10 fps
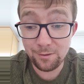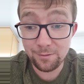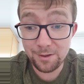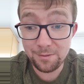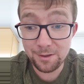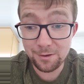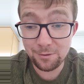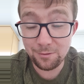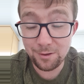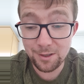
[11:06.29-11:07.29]
So maybe that's
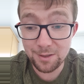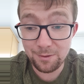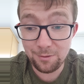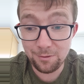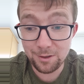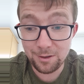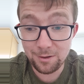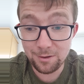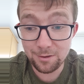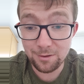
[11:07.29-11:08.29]
something has to be looked at
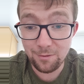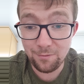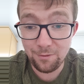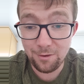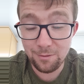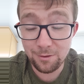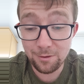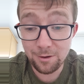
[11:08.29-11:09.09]
going forward.